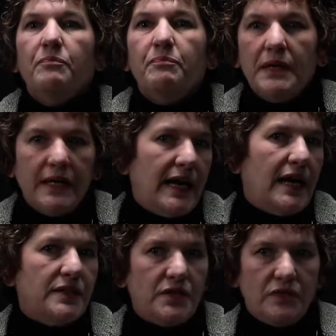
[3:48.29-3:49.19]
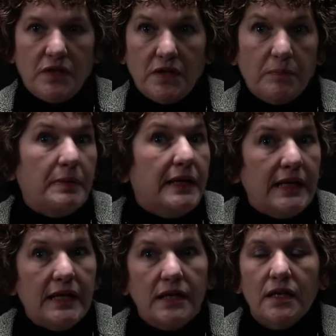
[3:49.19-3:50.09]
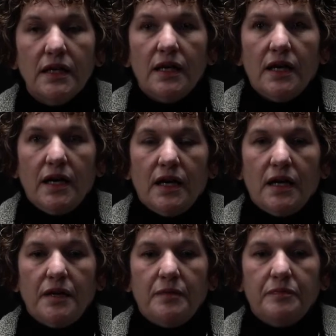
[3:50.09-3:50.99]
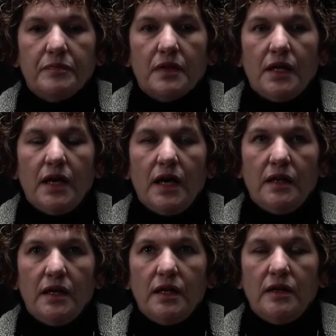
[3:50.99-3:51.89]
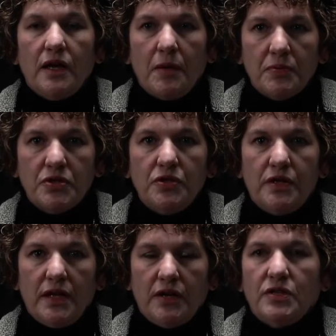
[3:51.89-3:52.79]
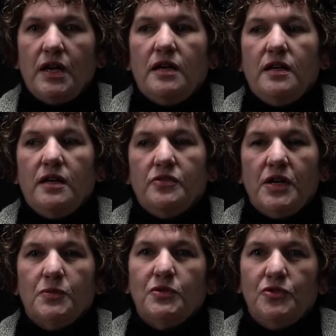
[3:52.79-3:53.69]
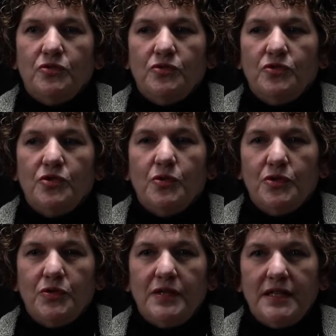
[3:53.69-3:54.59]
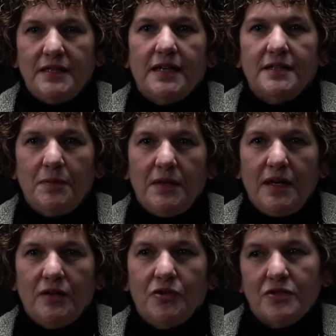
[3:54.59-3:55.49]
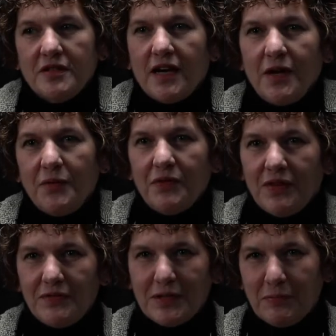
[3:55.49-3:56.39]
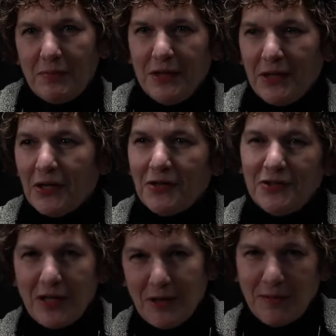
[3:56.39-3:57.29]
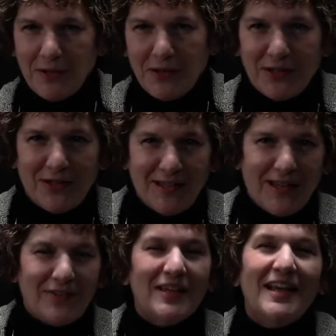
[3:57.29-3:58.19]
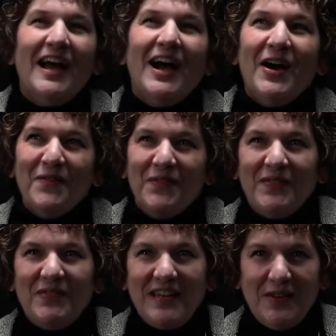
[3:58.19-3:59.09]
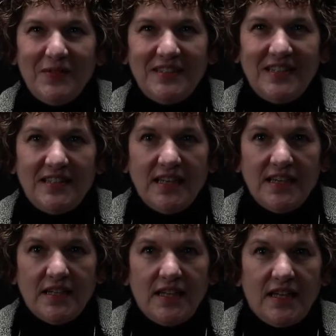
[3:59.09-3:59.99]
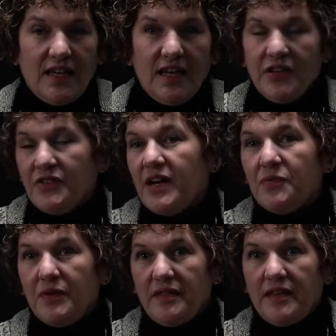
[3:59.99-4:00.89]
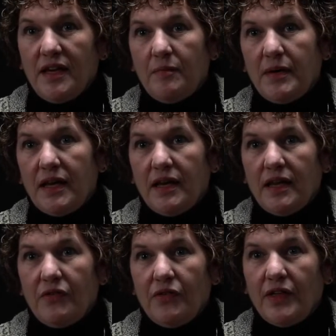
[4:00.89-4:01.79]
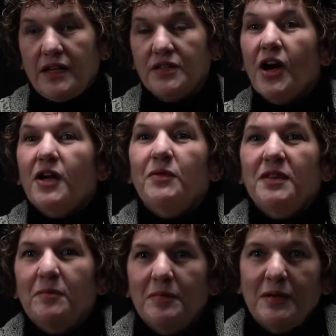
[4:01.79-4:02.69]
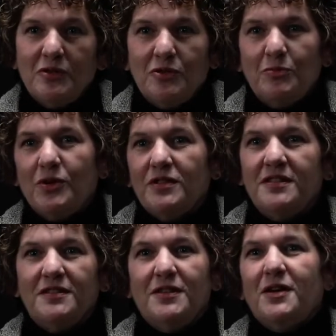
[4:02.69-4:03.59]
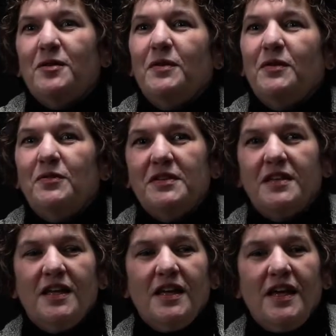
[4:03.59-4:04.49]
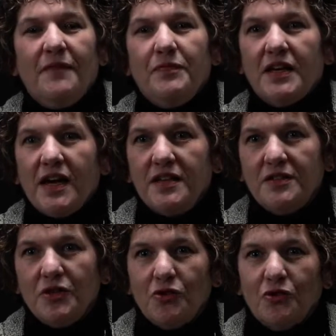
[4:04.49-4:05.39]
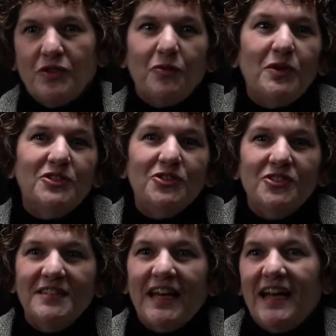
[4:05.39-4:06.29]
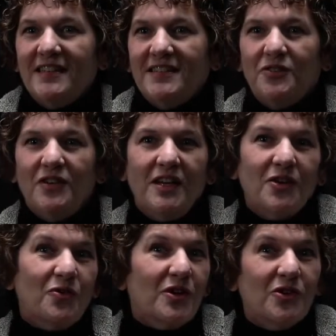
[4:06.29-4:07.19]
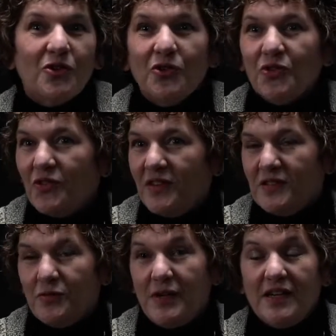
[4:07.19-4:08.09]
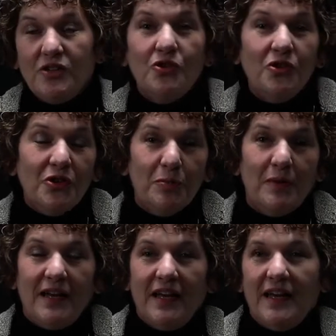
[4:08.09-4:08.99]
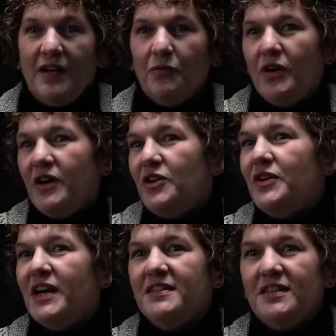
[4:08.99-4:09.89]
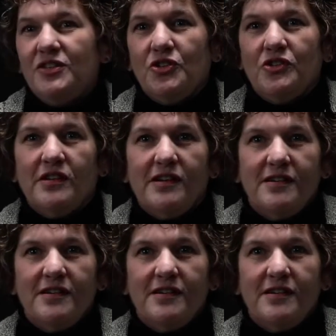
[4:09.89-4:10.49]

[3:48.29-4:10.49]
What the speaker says: being active and competing. And then the opportunity now to interact with students who are doing the exact same thing. Of course, I would have loved to compete in college had I been good enough, but been able to like interact with them at a level, like talking with them about their sports and talking about with the guys and the girls, like what's your stats and what are your goals for this week and who are you playing and where are you guys in your